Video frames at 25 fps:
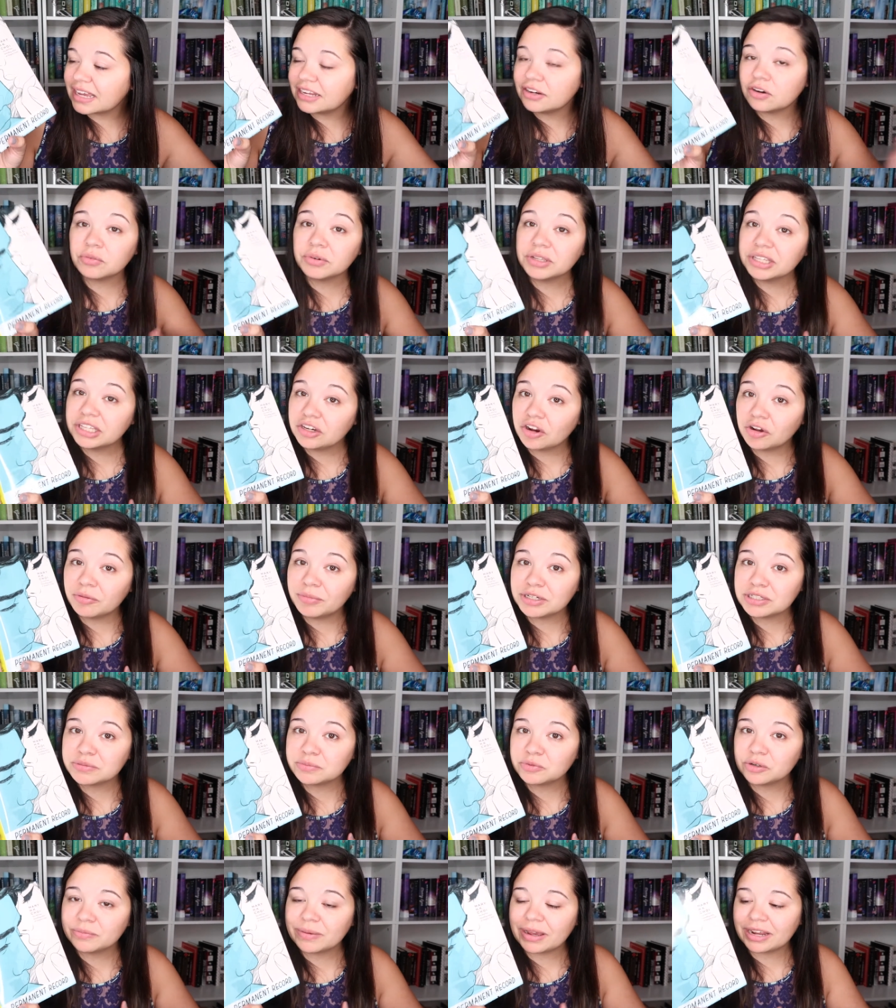I don't really know
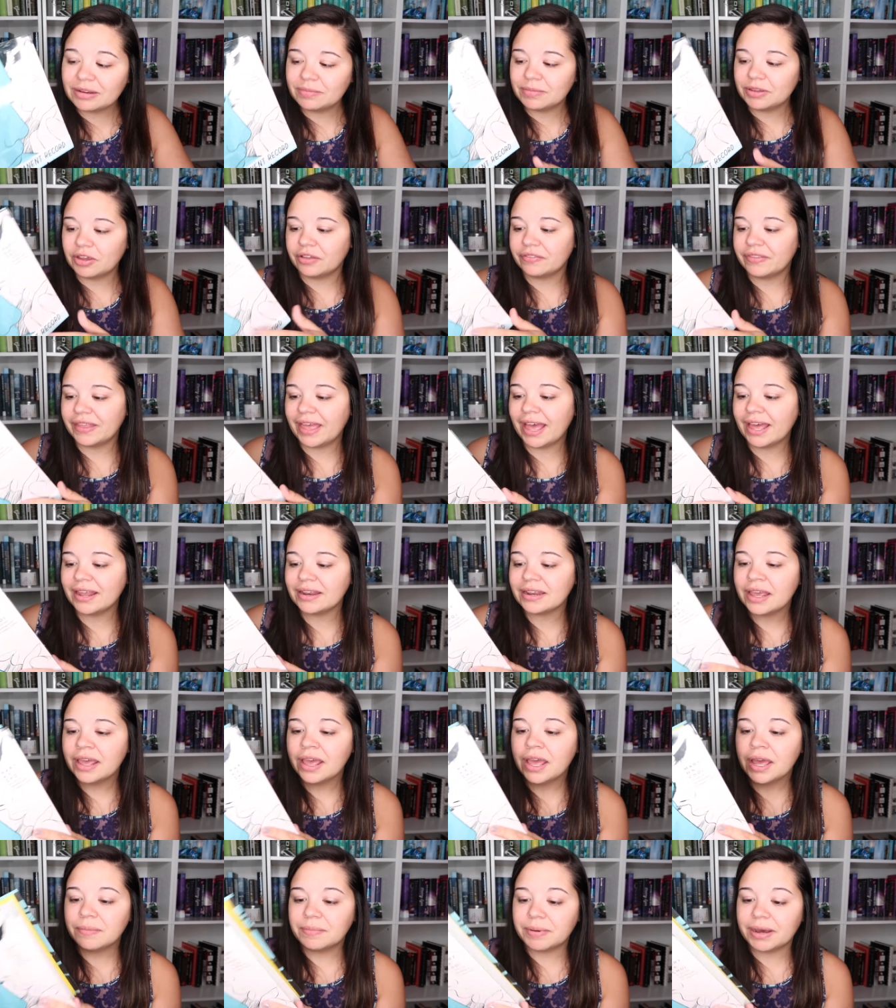much more about it beyond that,
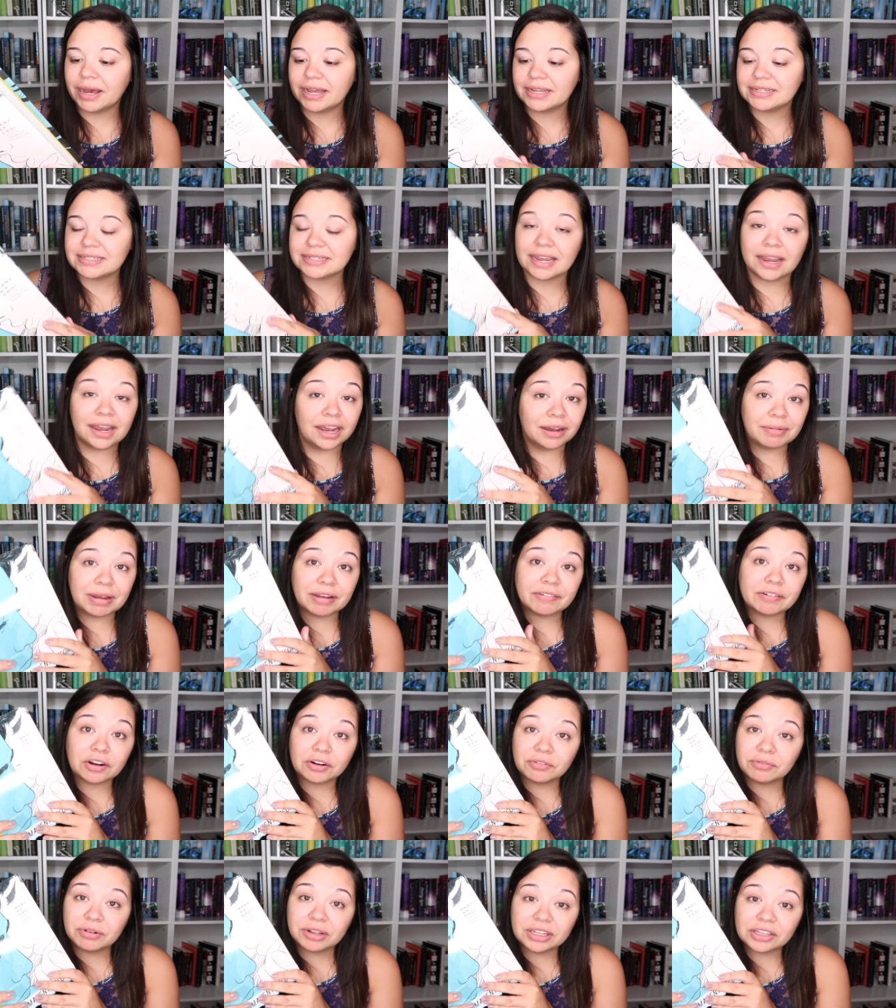but I've
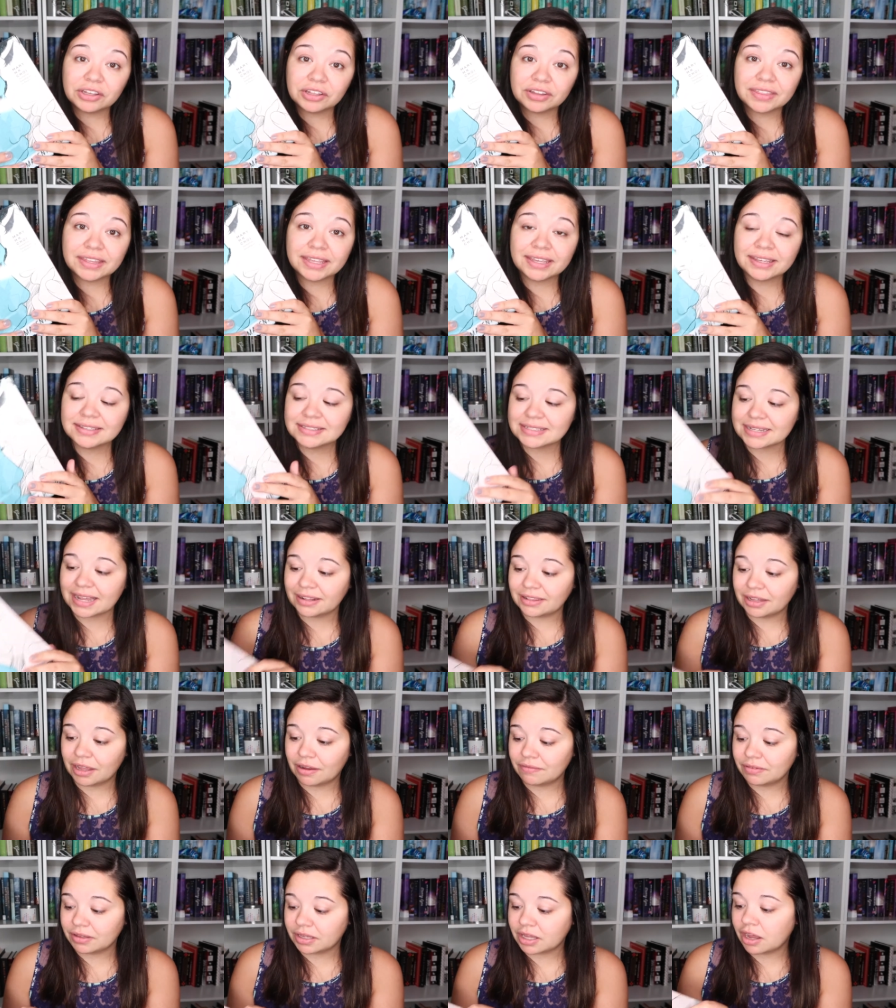heard really good things. I
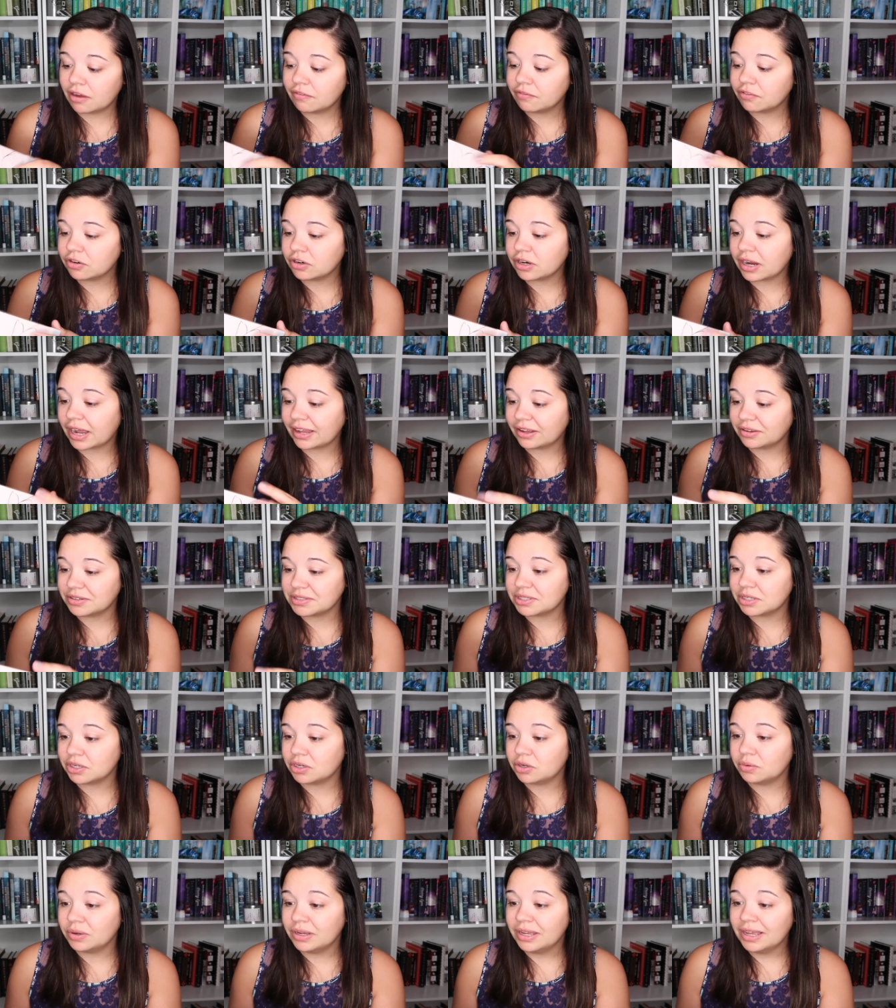love the cover. I
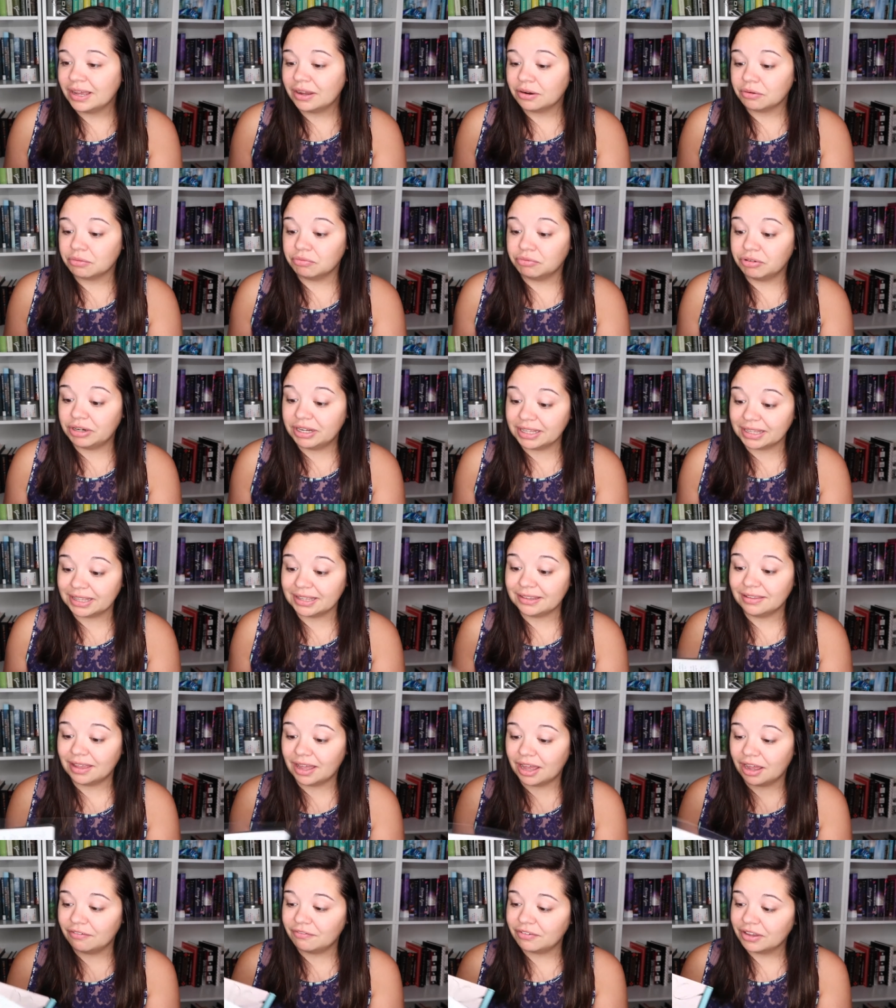also really
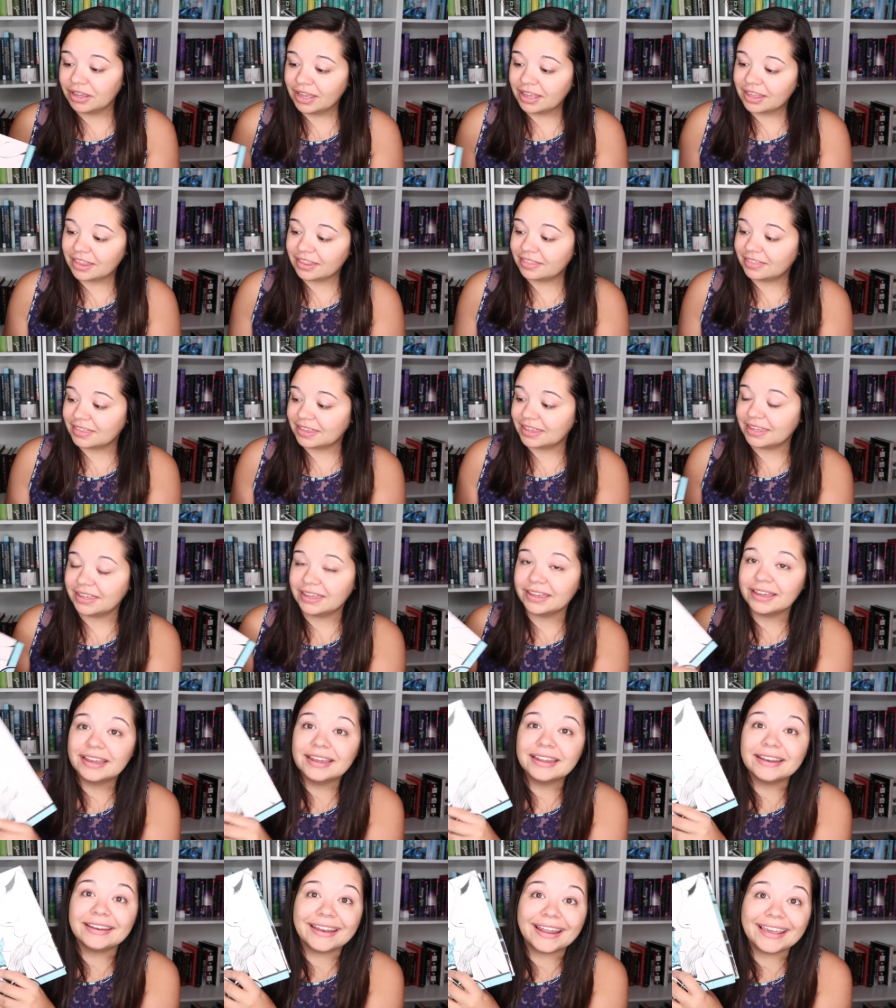love the
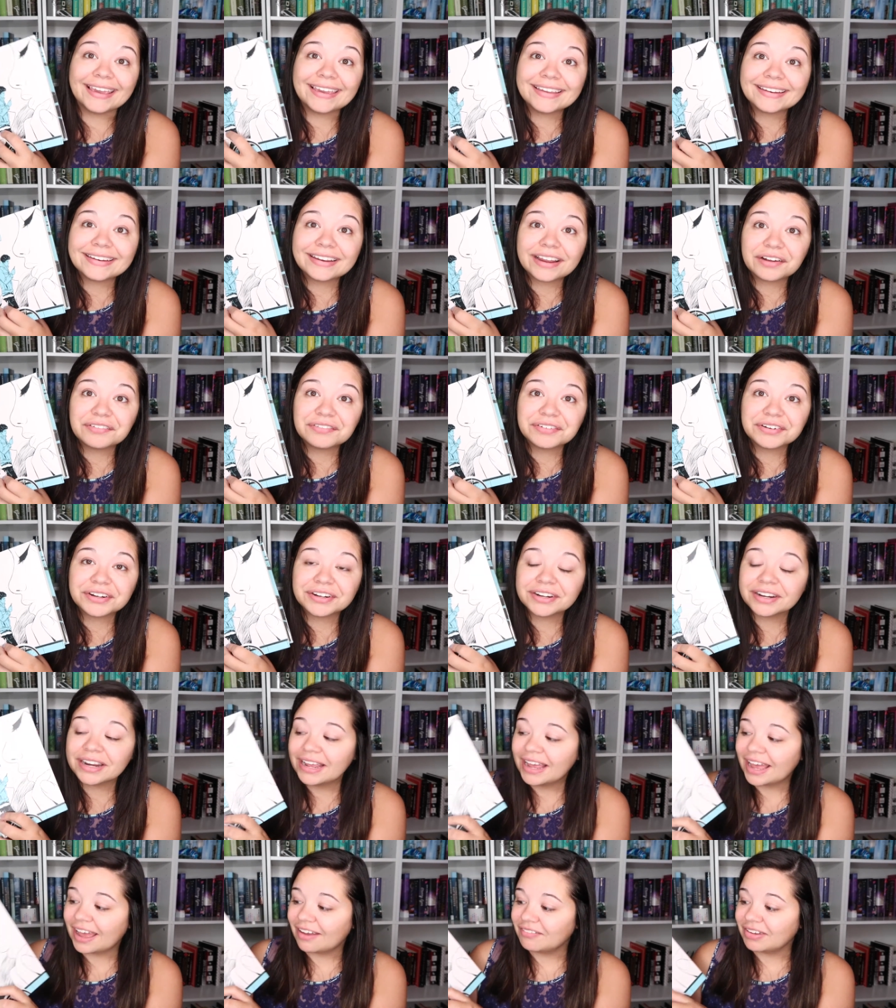naked
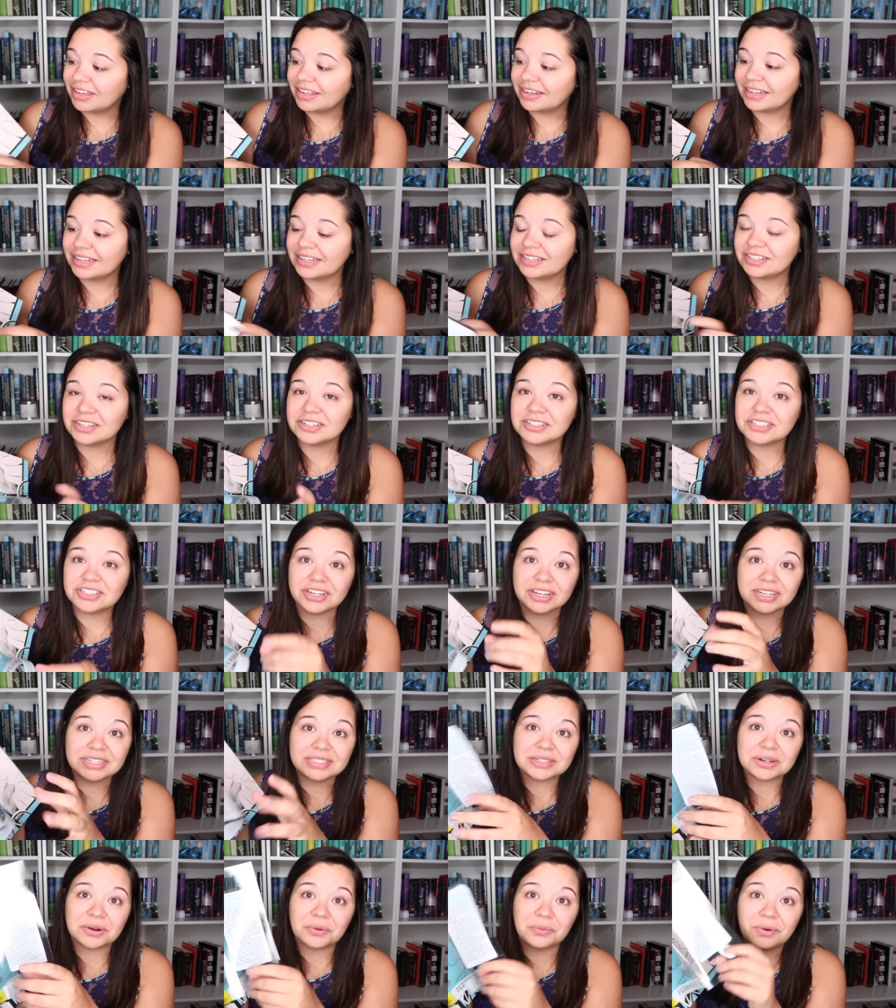cover. I mean, it is
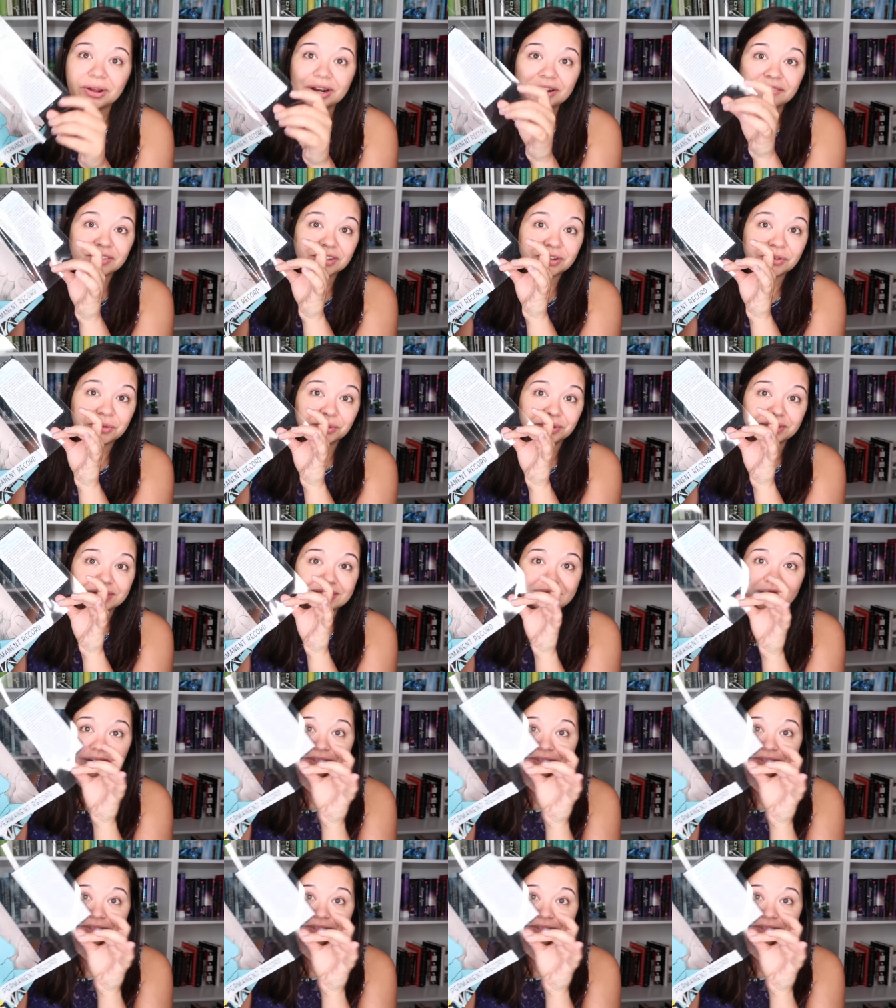just one of the coolest